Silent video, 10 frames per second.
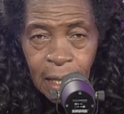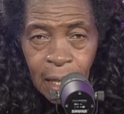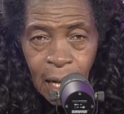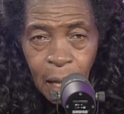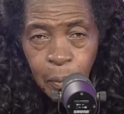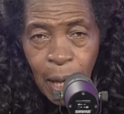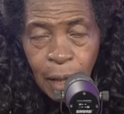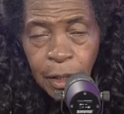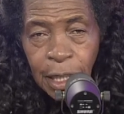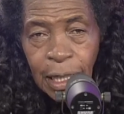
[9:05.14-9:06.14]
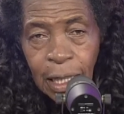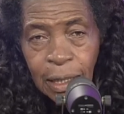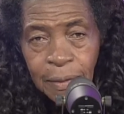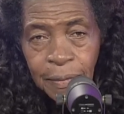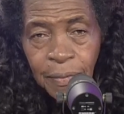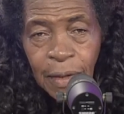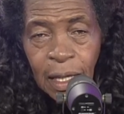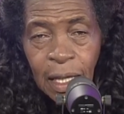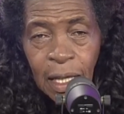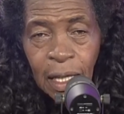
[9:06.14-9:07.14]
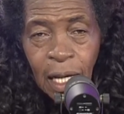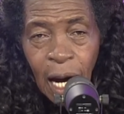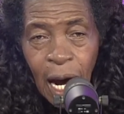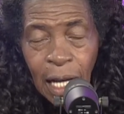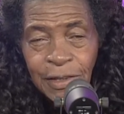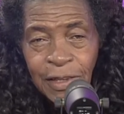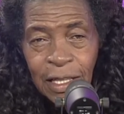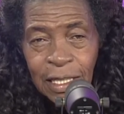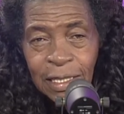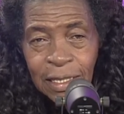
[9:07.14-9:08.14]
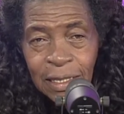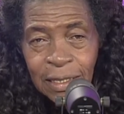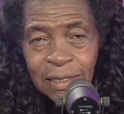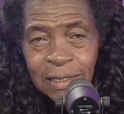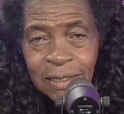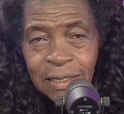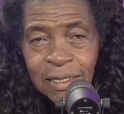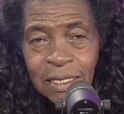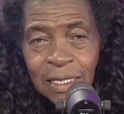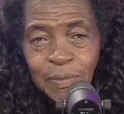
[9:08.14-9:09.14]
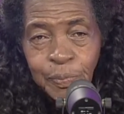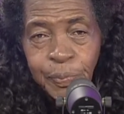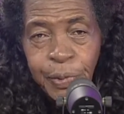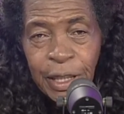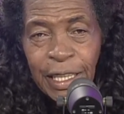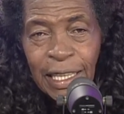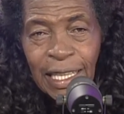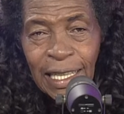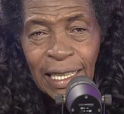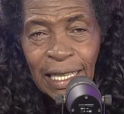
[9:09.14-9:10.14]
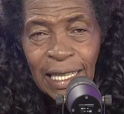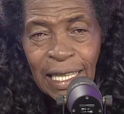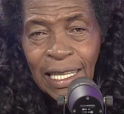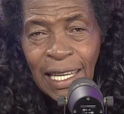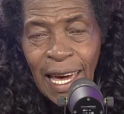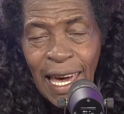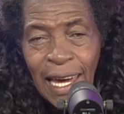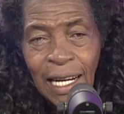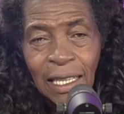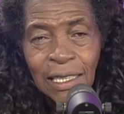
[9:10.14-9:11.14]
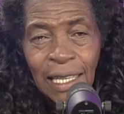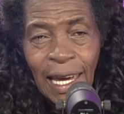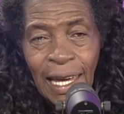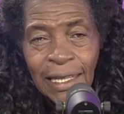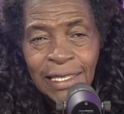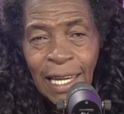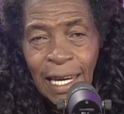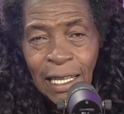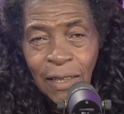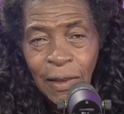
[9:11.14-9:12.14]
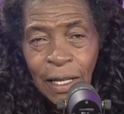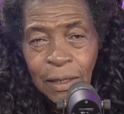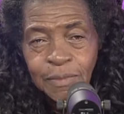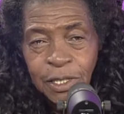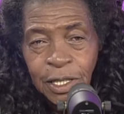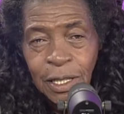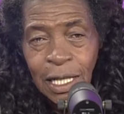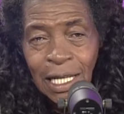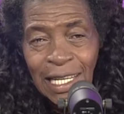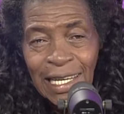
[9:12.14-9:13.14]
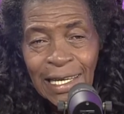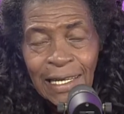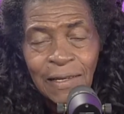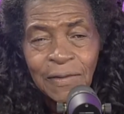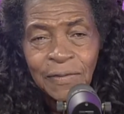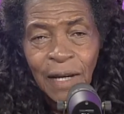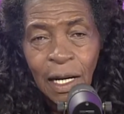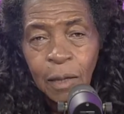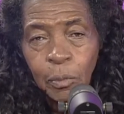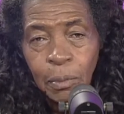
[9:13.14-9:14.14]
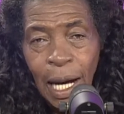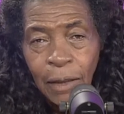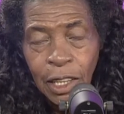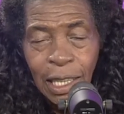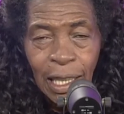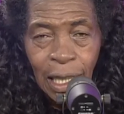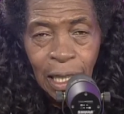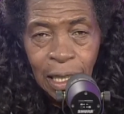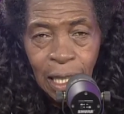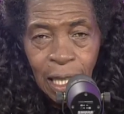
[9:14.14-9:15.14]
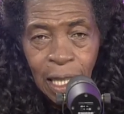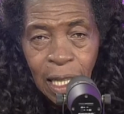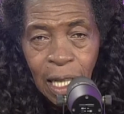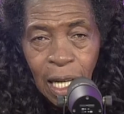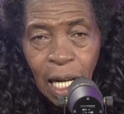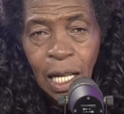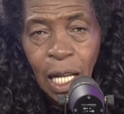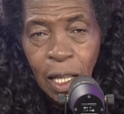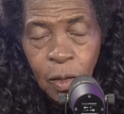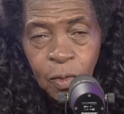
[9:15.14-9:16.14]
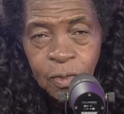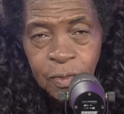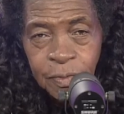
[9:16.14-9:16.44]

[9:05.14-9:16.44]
America, God said, put it in the air and tell them to leave America alone.